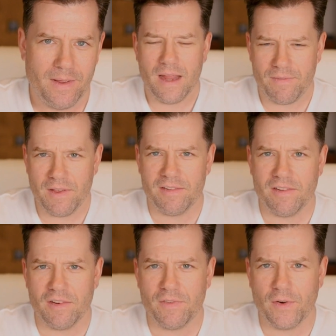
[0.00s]
If this
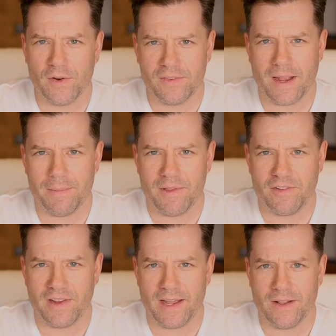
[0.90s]
is your first time to the
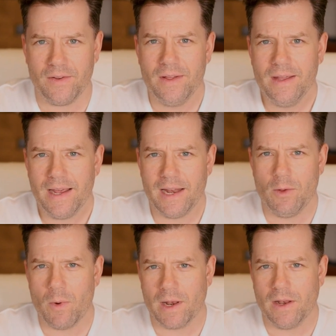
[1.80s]
channel and
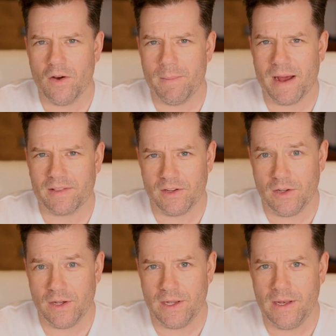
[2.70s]
you want to know about the
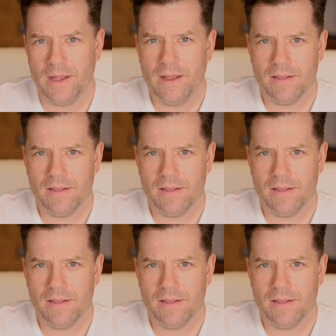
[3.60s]
good,